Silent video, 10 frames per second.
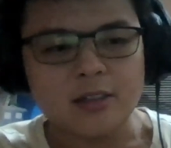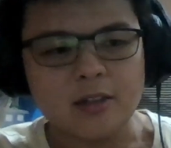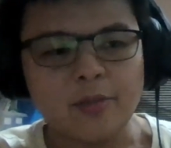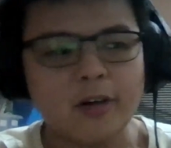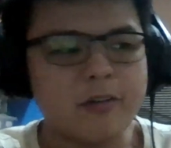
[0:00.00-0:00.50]

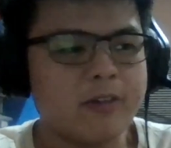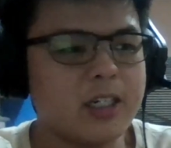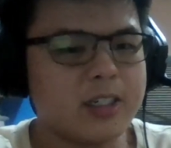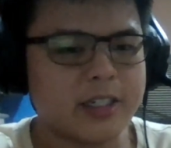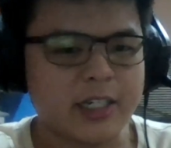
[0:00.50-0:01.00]
upon
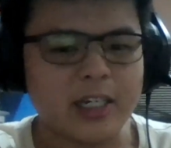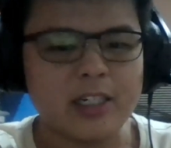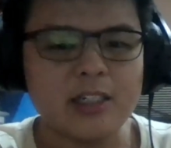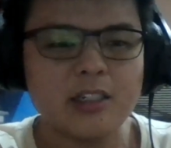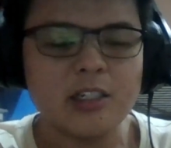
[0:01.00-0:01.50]
which I
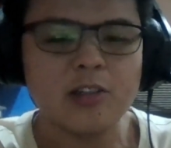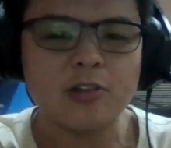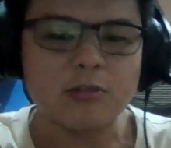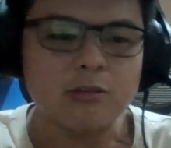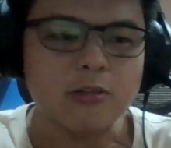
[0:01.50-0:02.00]
added these
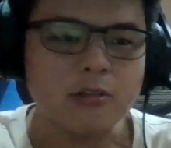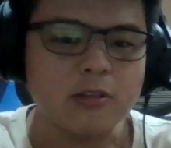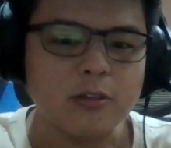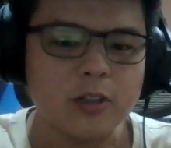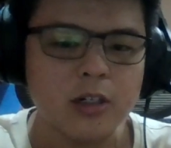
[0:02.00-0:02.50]

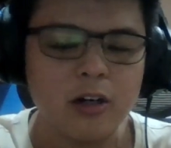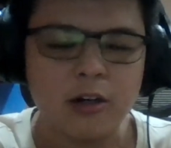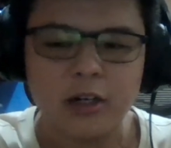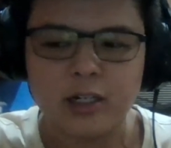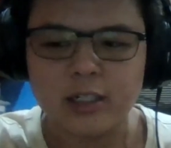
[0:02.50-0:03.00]
two
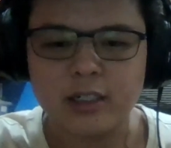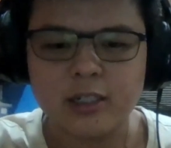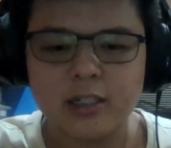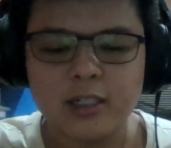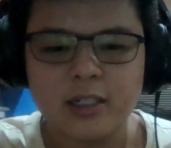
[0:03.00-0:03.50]
uh,
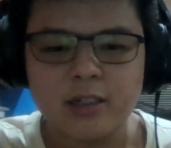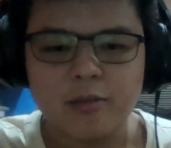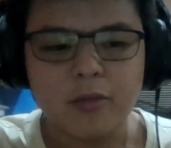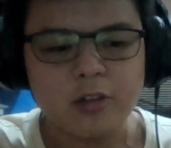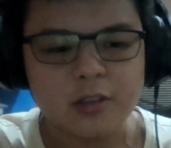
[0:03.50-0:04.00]

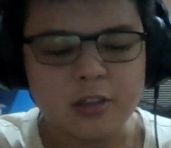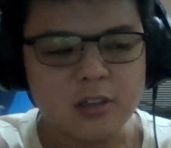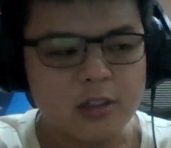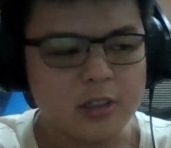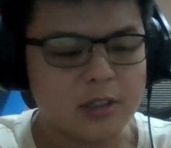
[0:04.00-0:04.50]

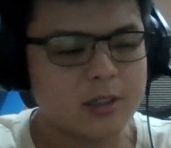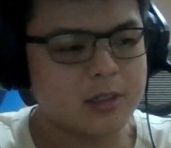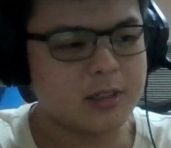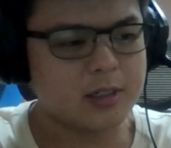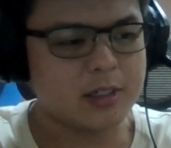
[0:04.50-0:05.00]
motors
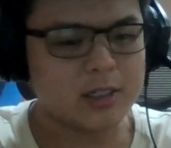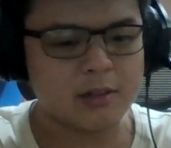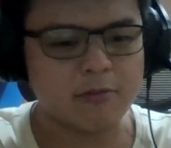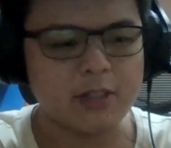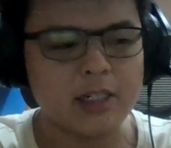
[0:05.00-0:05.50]

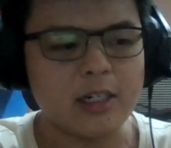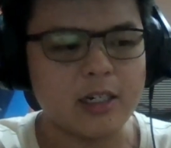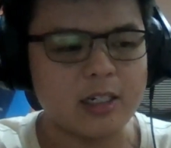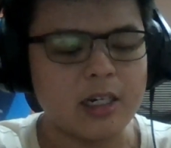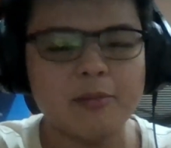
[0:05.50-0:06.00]
with
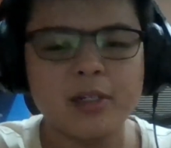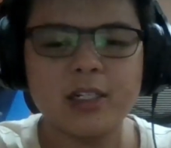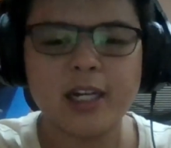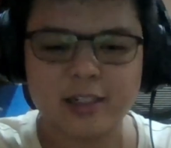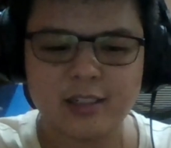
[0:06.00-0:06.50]
double
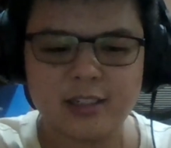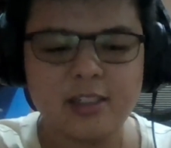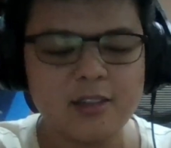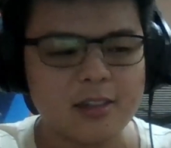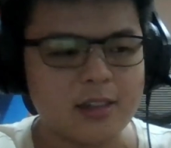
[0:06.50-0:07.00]

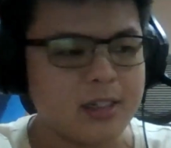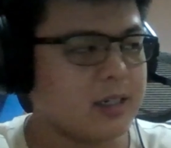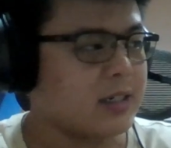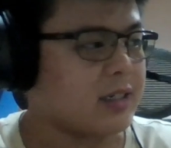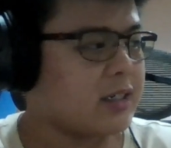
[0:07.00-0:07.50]
axes,
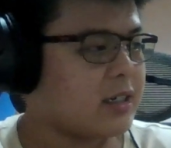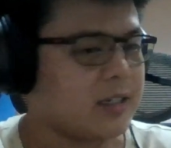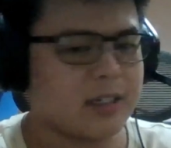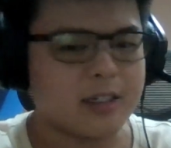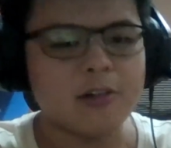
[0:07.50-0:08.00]

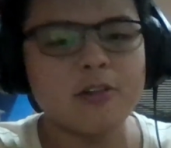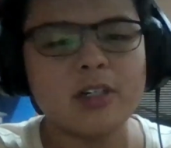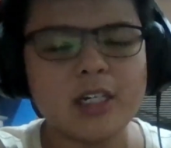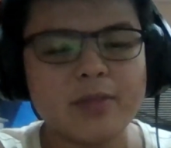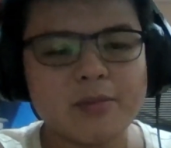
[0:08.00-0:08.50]

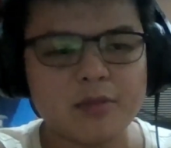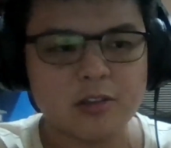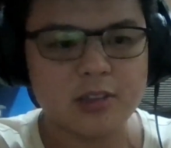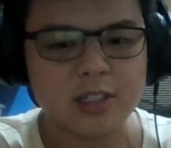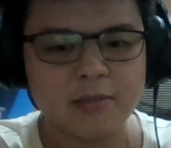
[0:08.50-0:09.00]
hooked them up
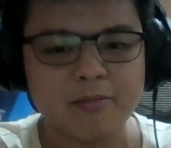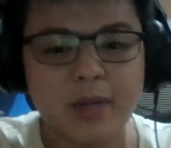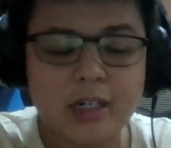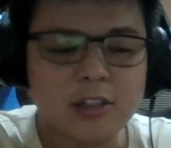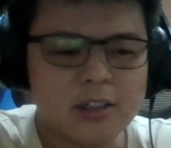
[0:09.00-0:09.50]
to some
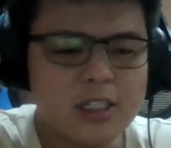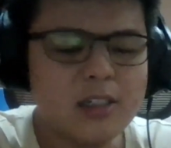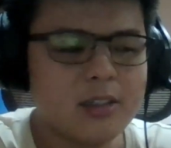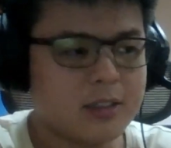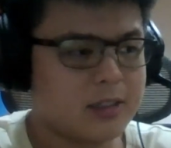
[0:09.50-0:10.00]

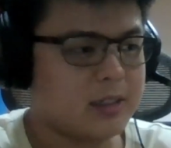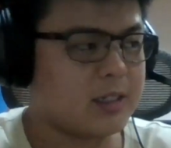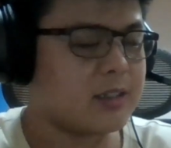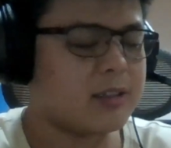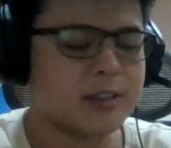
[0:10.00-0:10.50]
batteries,
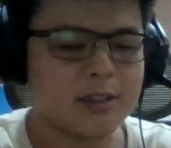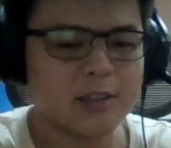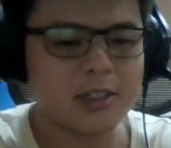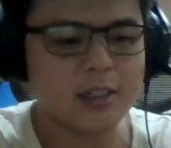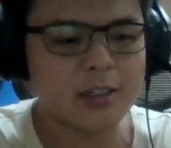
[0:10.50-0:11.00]
as you can
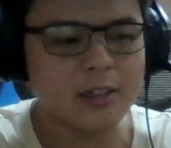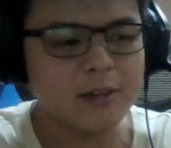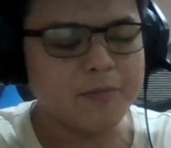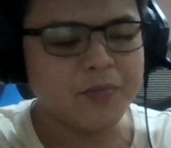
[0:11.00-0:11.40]
see here,